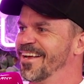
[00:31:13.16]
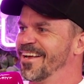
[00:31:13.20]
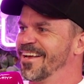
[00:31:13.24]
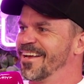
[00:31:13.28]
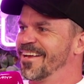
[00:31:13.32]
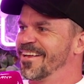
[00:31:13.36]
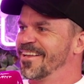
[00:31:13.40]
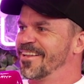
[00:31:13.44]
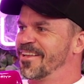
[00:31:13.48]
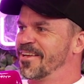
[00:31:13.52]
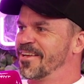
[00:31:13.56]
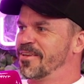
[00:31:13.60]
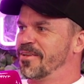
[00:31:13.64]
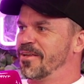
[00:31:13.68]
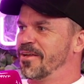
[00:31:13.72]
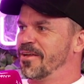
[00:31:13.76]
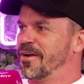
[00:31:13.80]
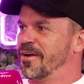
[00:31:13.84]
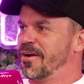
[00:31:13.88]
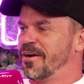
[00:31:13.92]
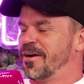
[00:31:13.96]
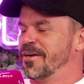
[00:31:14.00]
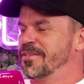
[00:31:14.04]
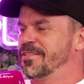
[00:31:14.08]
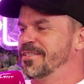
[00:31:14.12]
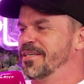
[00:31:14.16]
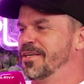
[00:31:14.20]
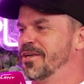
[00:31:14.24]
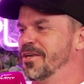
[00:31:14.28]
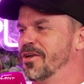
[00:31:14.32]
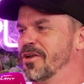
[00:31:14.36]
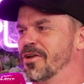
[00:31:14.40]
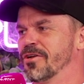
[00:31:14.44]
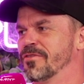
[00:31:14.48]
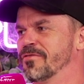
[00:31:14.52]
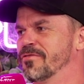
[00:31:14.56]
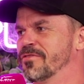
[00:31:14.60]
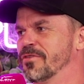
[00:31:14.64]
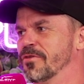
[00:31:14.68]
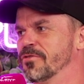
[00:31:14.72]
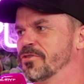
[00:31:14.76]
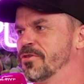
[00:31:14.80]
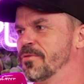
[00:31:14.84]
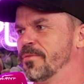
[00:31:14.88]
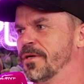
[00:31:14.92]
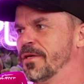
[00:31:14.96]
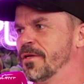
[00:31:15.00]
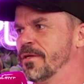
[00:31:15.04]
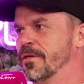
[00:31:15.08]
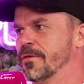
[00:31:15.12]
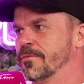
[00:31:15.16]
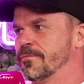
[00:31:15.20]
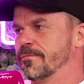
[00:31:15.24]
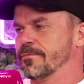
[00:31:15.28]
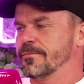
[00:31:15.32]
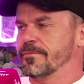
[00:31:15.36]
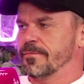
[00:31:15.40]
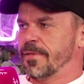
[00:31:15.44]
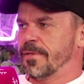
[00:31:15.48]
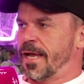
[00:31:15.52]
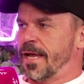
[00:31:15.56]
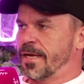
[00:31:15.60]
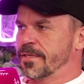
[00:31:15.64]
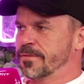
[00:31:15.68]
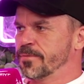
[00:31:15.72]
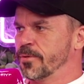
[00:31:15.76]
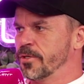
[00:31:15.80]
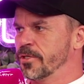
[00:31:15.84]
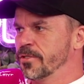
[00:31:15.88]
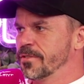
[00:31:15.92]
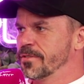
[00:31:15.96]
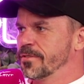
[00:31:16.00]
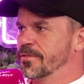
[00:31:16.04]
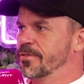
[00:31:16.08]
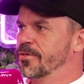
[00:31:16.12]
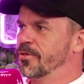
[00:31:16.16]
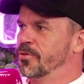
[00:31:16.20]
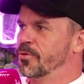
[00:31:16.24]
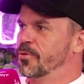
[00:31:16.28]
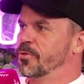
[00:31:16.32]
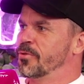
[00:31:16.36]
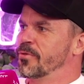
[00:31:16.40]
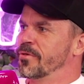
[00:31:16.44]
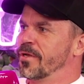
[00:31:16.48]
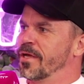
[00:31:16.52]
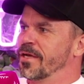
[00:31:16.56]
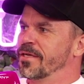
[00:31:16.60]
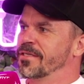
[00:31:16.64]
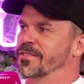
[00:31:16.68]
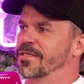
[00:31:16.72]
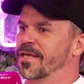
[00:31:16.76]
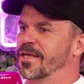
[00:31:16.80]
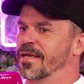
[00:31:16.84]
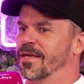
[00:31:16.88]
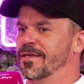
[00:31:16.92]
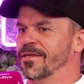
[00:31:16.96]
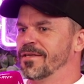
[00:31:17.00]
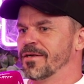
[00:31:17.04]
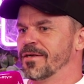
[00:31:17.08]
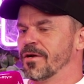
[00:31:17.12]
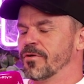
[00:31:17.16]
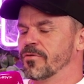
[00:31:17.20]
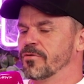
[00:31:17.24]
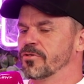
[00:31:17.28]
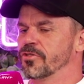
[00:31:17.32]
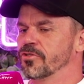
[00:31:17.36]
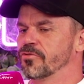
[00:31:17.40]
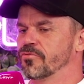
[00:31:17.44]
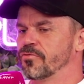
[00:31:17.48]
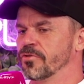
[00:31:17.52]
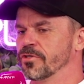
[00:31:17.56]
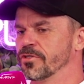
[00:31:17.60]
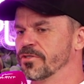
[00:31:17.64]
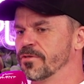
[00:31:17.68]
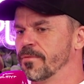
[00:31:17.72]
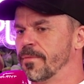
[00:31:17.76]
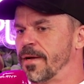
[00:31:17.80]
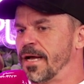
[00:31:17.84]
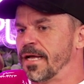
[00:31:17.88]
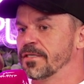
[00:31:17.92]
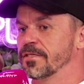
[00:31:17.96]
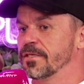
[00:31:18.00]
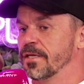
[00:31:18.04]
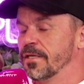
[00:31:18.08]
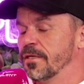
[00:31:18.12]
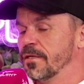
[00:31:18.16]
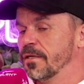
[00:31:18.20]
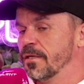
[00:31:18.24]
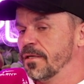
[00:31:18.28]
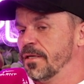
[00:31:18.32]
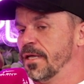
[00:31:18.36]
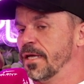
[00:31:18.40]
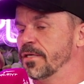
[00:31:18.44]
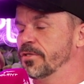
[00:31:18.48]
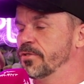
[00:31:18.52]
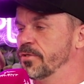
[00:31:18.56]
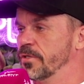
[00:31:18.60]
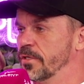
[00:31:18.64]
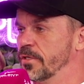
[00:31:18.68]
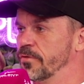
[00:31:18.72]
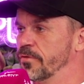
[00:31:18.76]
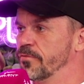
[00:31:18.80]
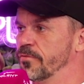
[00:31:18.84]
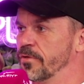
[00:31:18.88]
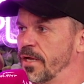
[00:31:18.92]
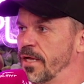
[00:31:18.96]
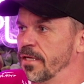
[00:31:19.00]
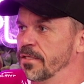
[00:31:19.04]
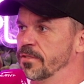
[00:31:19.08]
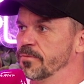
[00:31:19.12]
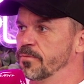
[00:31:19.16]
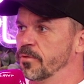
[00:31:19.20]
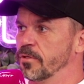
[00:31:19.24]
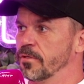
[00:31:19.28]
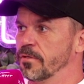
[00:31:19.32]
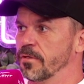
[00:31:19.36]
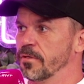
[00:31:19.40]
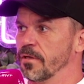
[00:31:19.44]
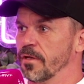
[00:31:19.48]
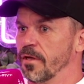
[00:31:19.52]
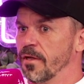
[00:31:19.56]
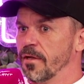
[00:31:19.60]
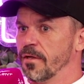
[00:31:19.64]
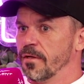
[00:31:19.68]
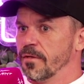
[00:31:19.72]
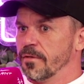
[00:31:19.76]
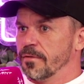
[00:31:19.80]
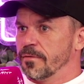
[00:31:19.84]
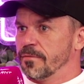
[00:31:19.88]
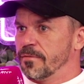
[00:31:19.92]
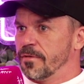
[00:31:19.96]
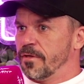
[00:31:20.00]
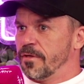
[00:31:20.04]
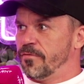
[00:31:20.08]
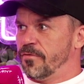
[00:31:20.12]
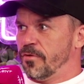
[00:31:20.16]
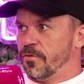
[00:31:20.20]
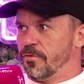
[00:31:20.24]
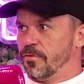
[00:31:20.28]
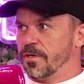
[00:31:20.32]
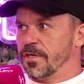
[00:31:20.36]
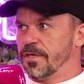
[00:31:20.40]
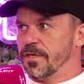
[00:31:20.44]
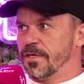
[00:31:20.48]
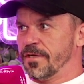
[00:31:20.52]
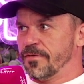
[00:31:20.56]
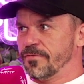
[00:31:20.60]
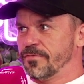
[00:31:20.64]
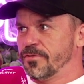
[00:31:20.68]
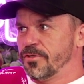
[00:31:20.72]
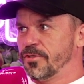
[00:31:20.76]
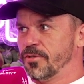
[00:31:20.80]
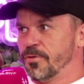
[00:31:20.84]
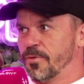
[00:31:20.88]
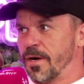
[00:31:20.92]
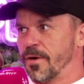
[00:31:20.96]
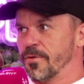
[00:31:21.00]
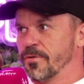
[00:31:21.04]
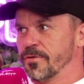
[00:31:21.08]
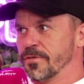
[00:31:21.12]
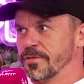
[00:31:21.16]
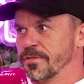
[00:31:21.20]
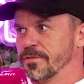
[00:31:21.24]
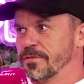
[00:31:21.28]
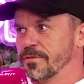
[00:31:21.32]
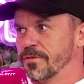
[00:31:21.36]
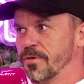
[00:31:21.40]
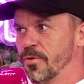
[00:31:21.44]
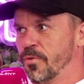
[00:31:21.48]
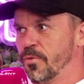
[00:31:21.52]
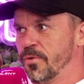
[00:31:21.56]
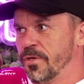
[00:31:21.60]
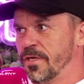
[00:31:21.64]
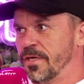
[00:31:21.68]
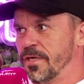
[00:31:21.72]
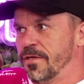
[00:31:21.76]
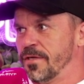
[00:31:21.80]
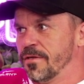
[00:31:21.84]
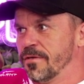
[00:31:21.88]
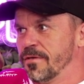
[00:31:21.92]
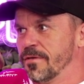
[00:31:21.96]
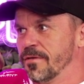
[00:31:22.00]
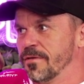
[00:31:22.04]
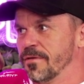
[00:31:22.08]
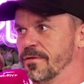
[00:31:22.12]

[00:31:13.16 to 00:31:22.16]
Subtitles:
like I see a lot of social media experts who like say, you know, just run some ads. And yes, you can run ads. But if you can give 2 hours a week,